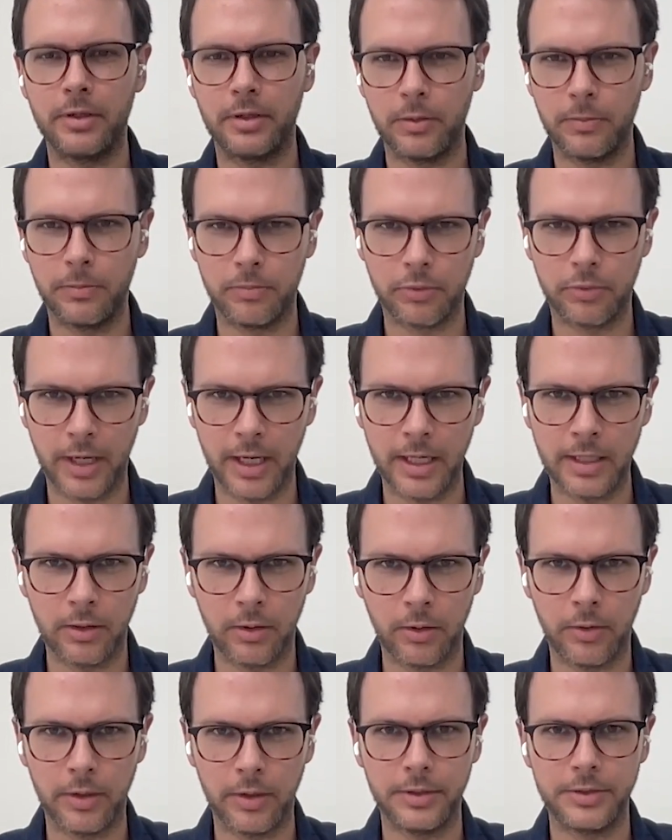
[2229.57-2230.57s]
even a
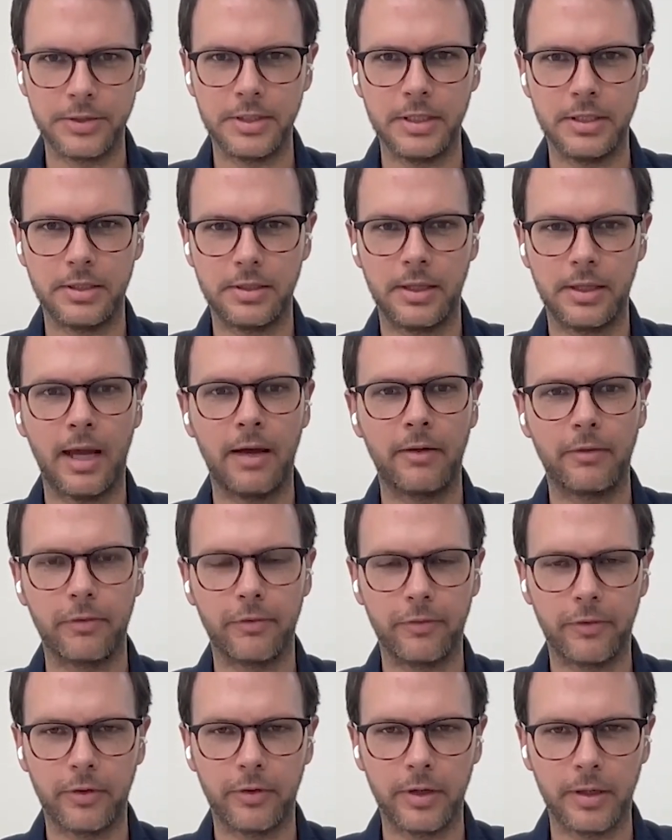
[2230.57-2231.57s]
brand loyalty to that
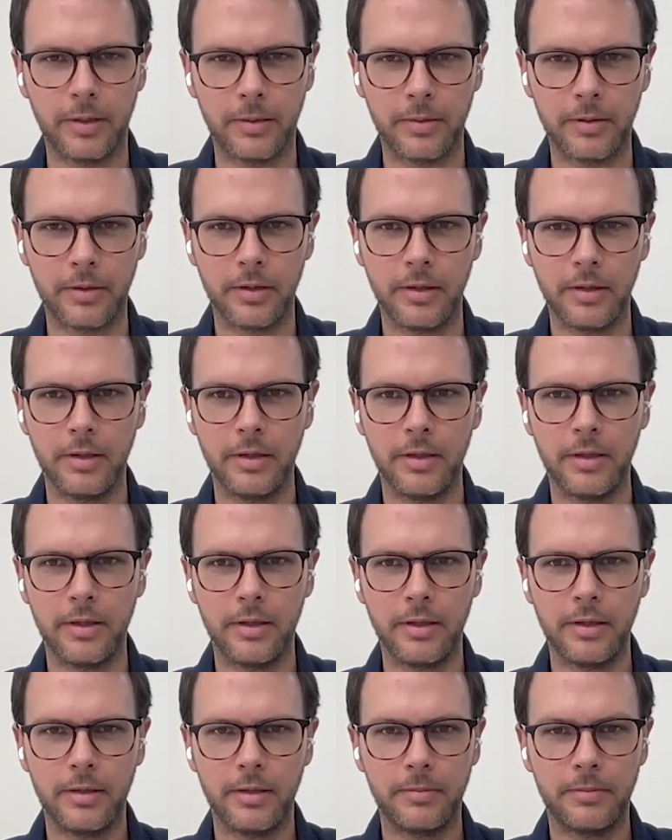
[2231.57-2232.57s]
referring
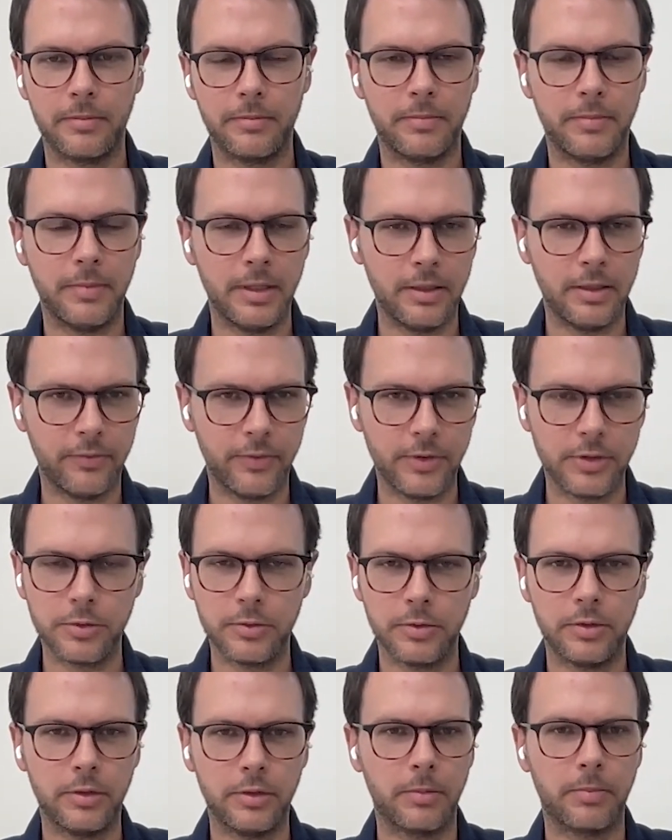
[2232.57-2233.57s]

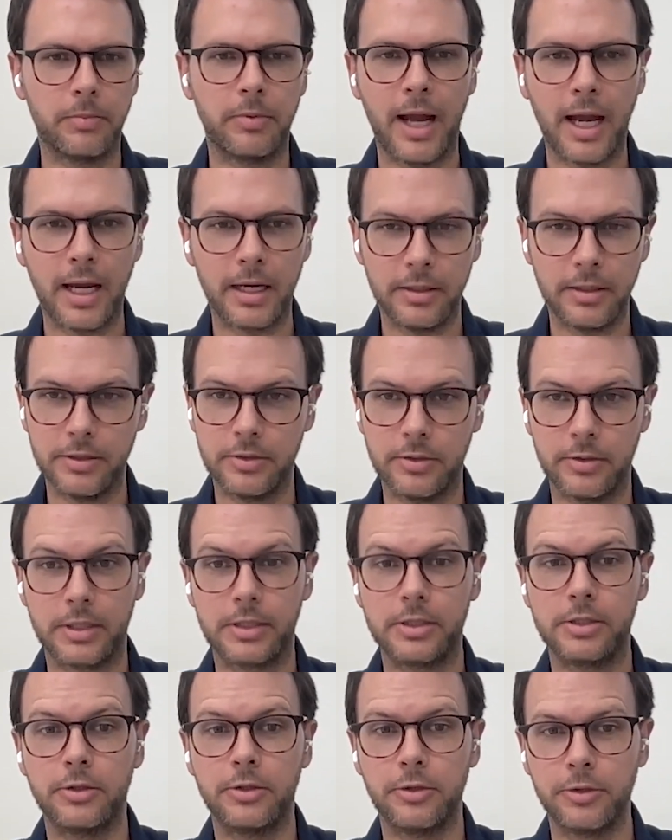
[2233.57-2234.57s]
individual or practice or
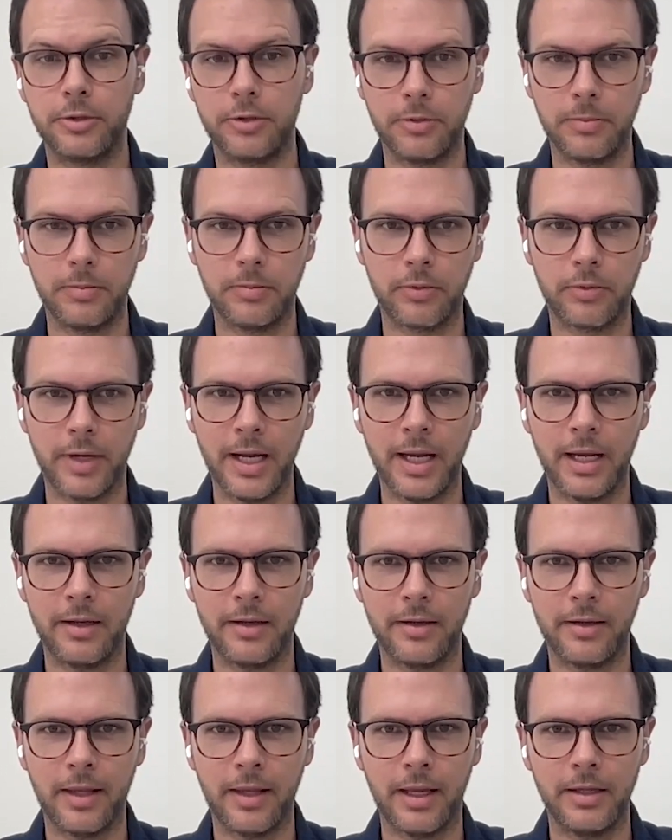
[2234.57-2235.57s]
external
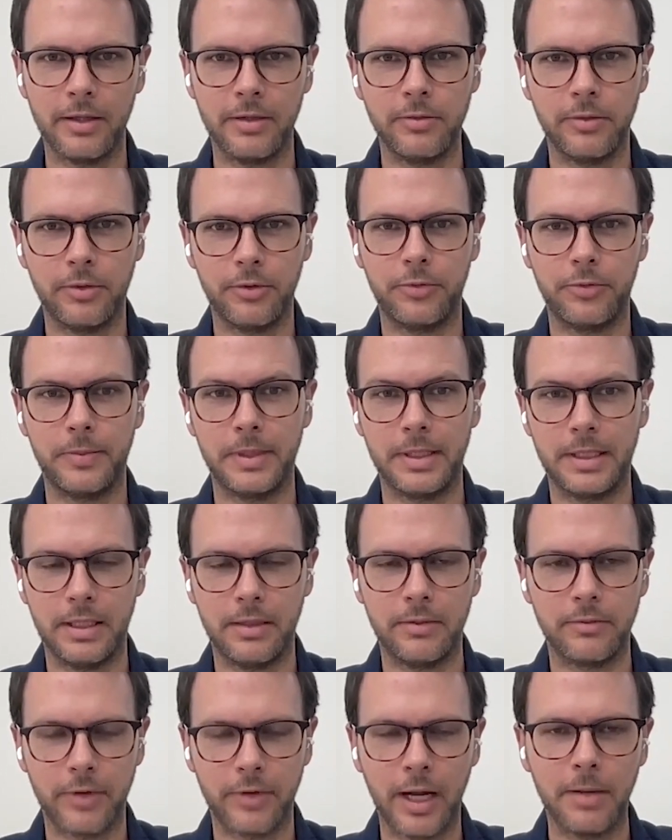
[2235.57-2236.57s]
brand that you ultimately
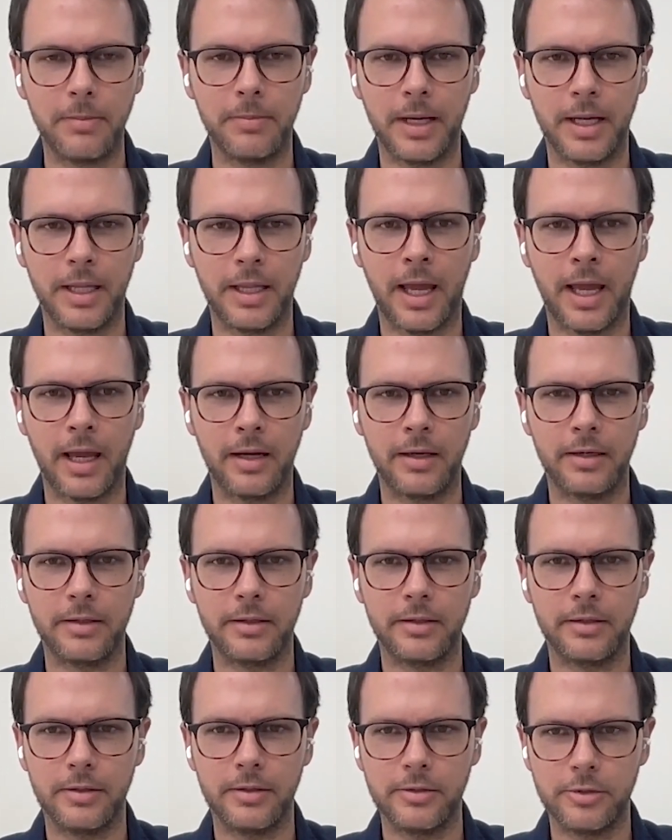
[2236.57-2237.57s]
did right by that
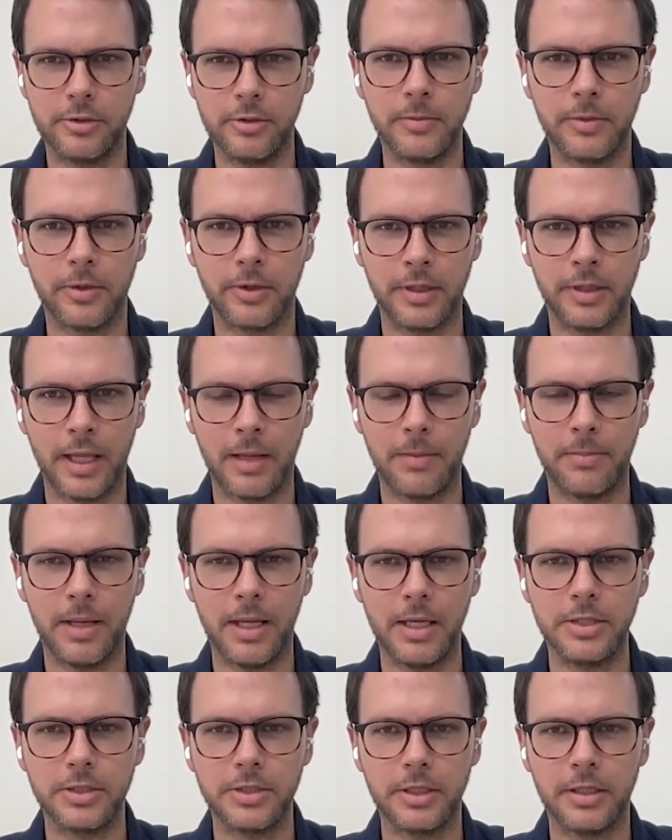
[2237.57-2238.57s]
consumer and that
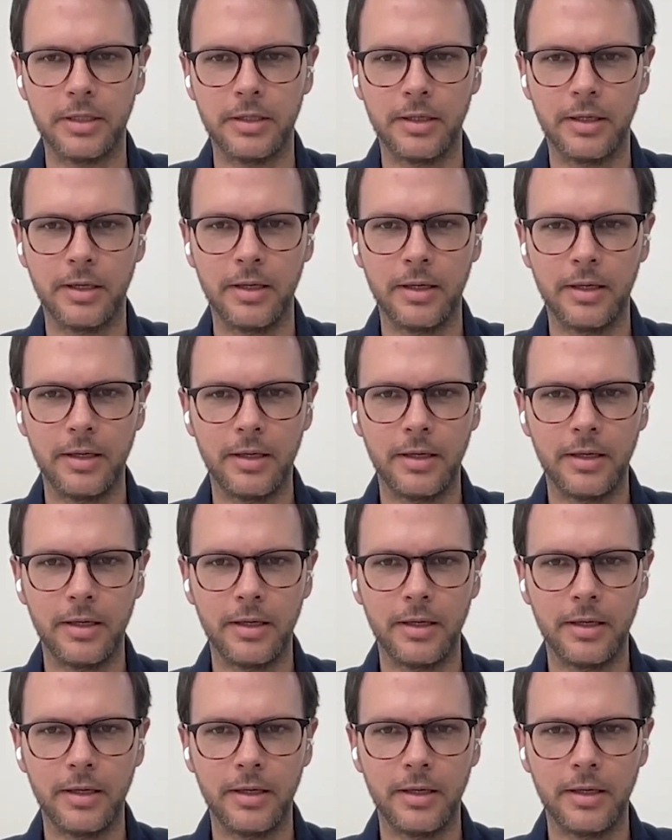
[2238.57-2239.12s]
patient.